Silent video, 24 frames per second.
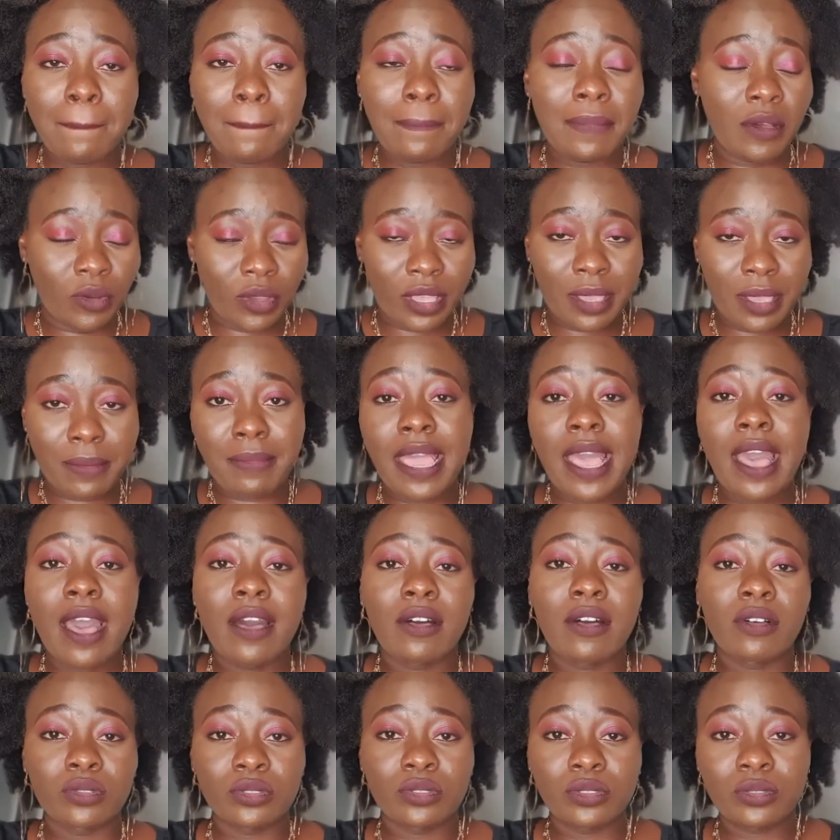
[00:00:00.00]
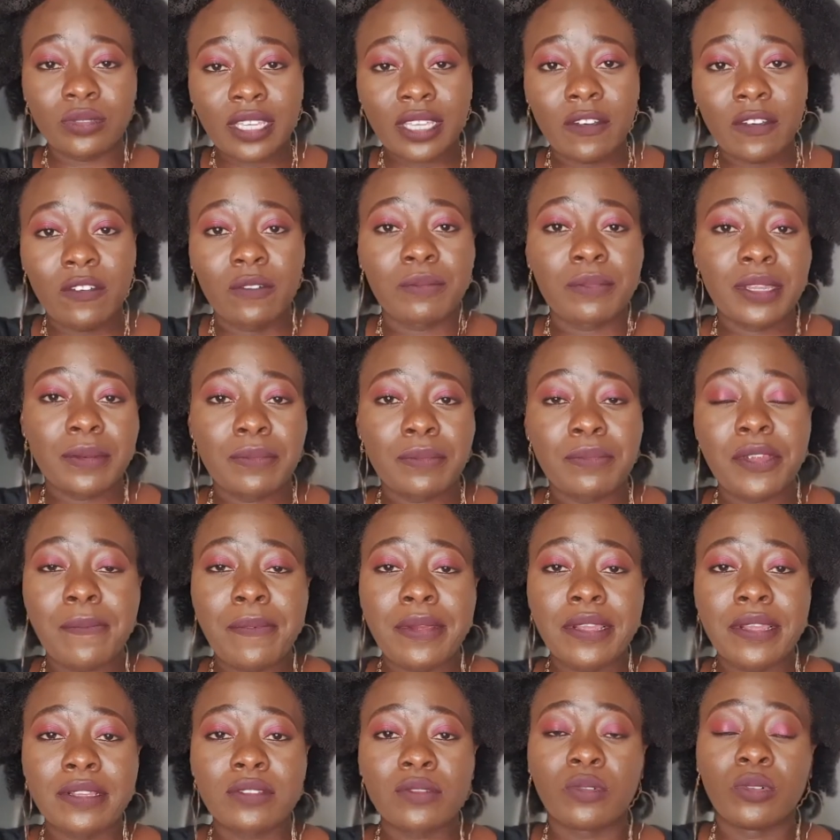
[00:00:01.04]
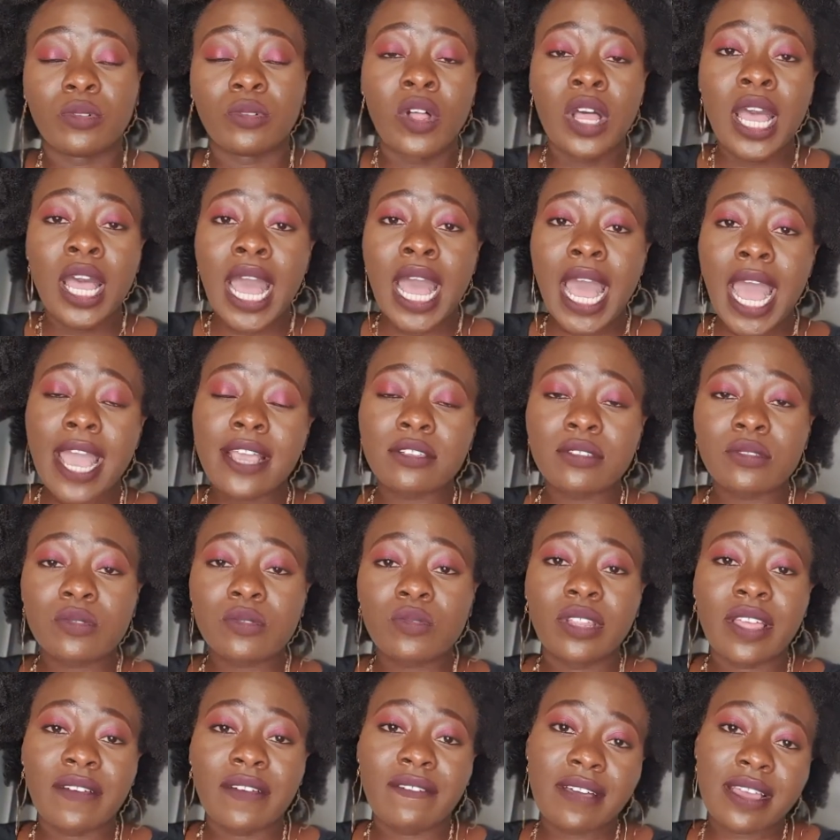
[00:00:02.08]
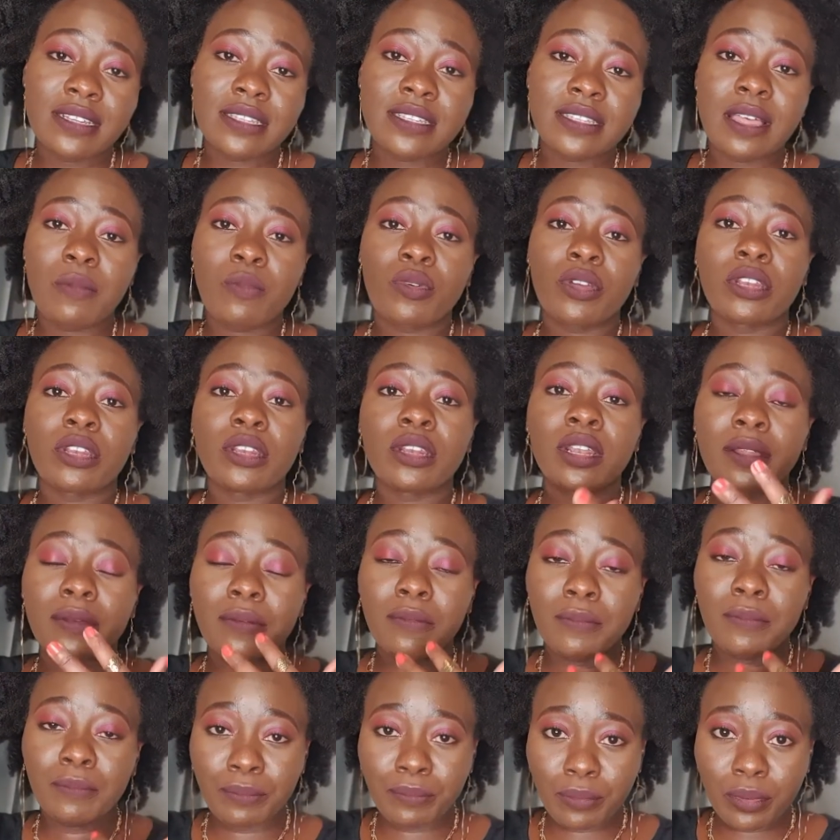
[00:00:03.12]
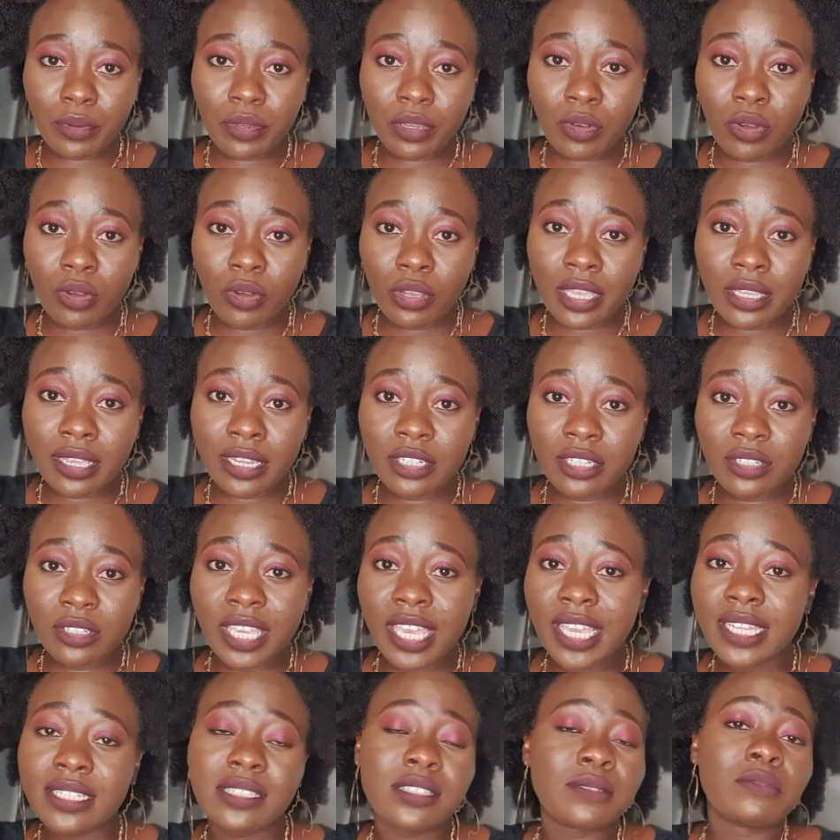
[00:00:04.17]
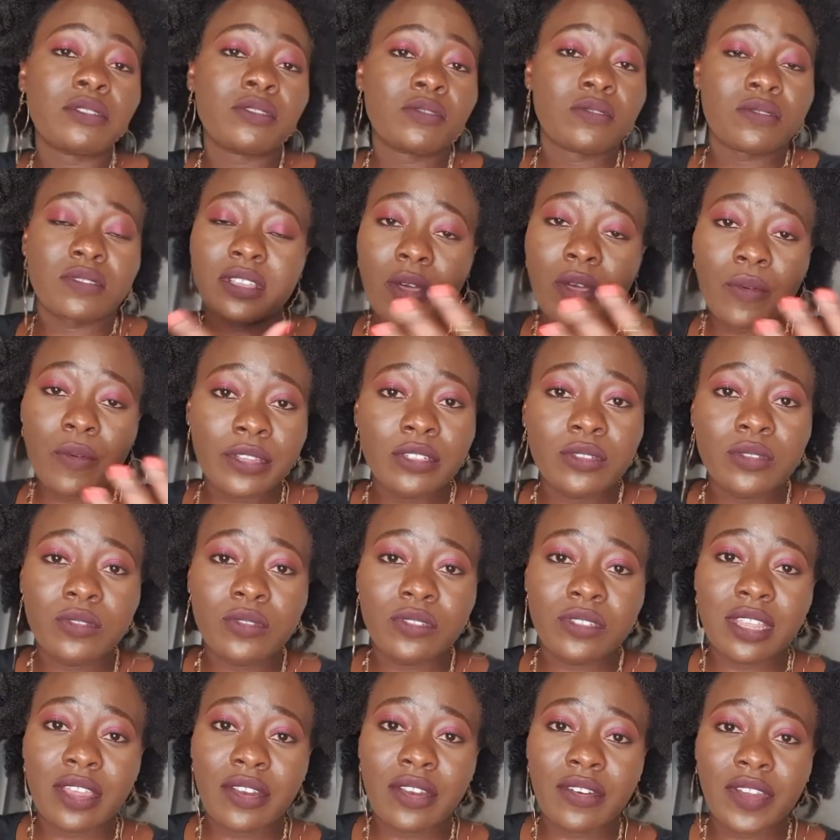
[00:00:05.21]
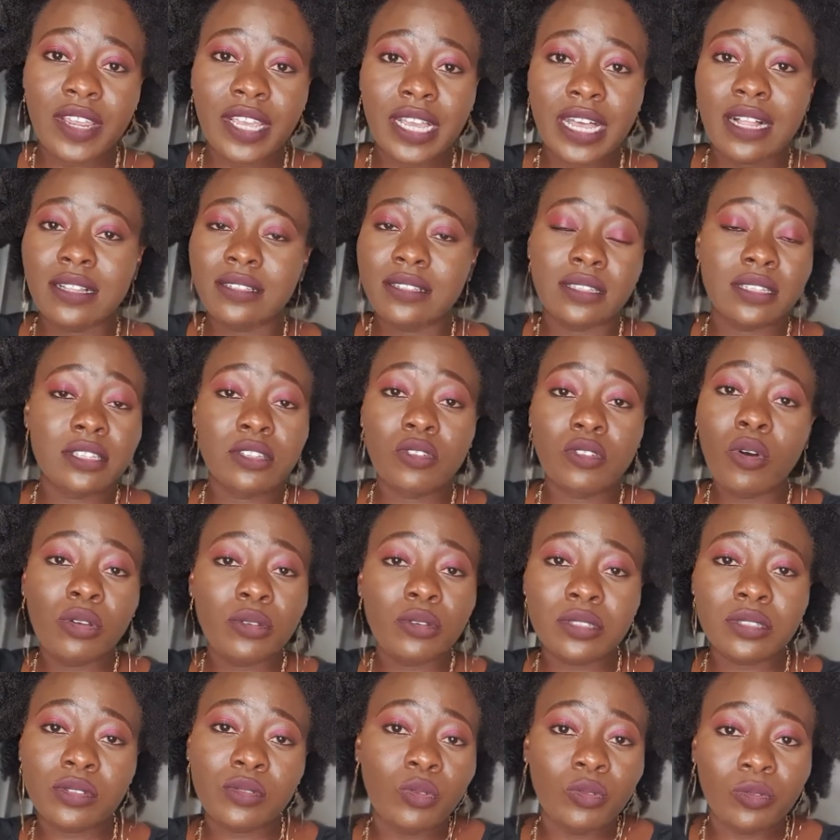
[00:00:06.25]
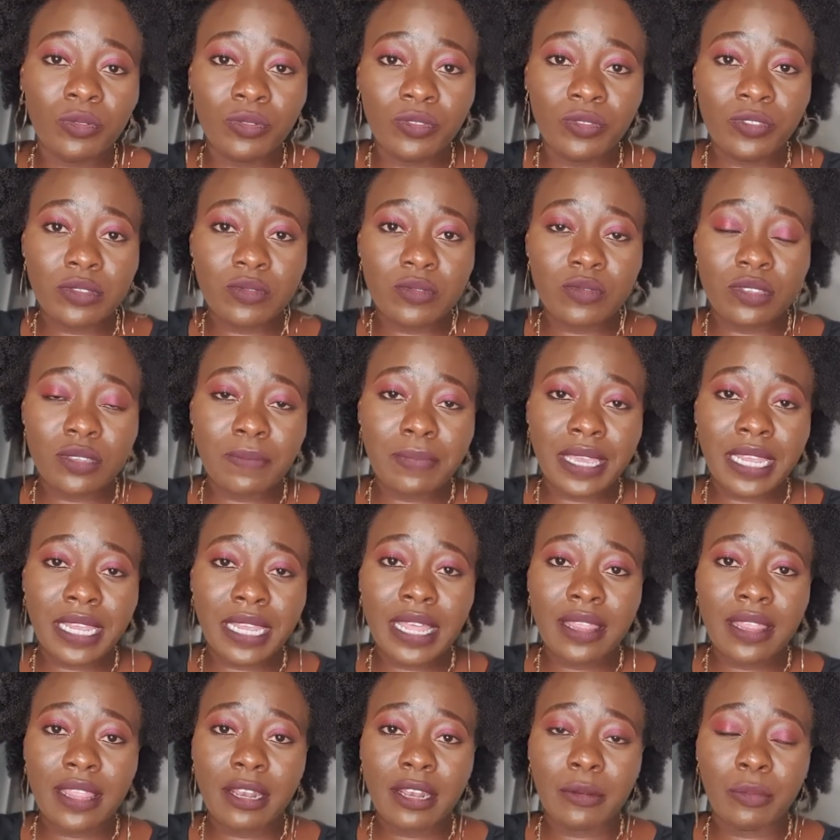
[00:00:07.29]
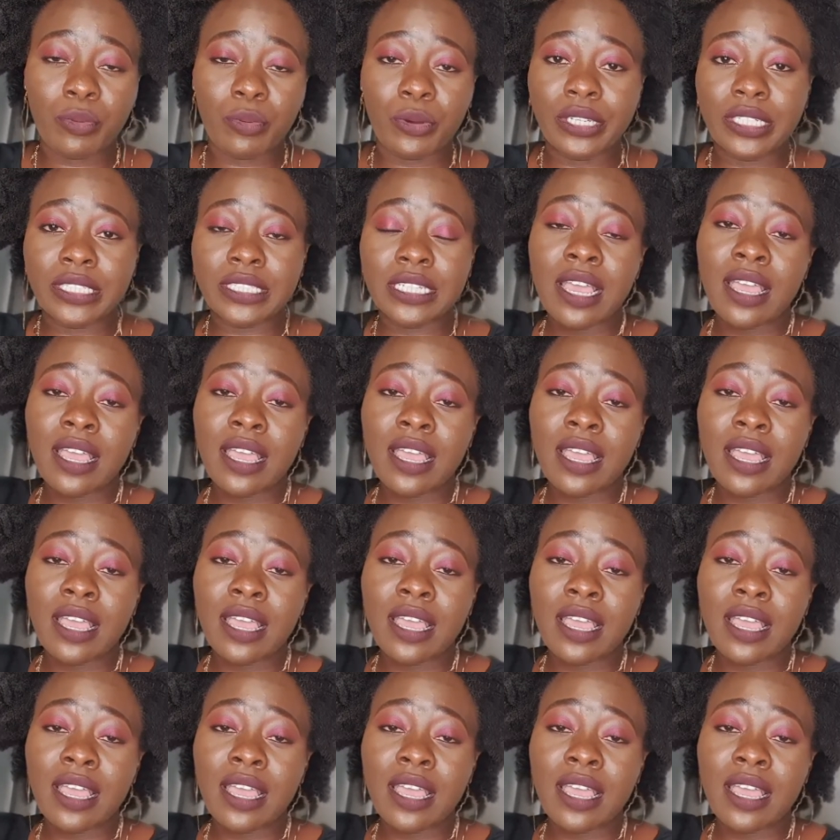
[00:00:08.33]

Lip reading: Okay, my uncle took care of me in primary school. High school, I've had someone educated me because I went to Staré Girls. No school fees was paid at that point.